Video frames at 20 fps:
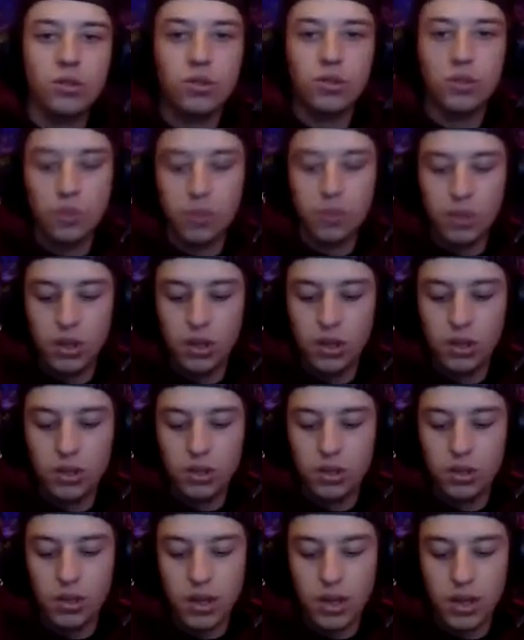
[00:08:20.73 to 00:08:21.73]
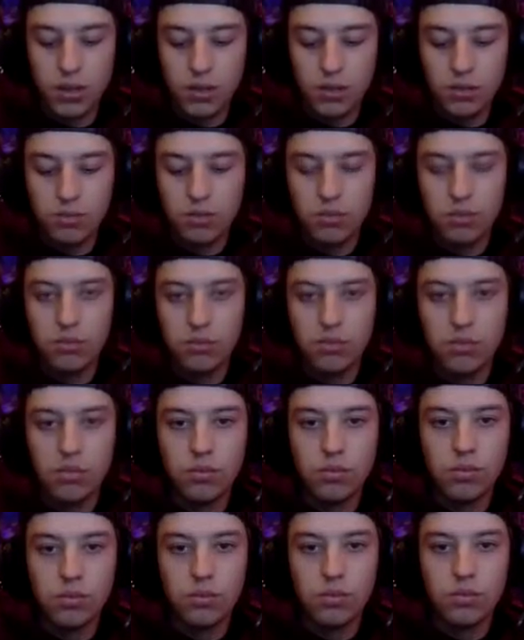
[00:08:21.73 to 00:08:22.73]
who's a pretty good slot
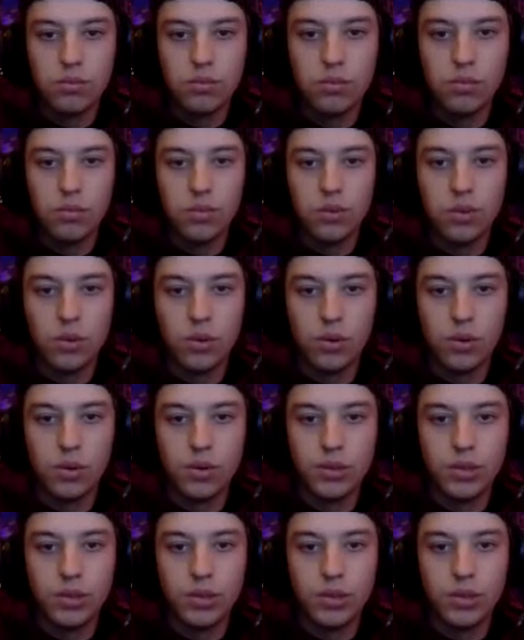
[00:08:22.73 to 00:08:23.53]
corner.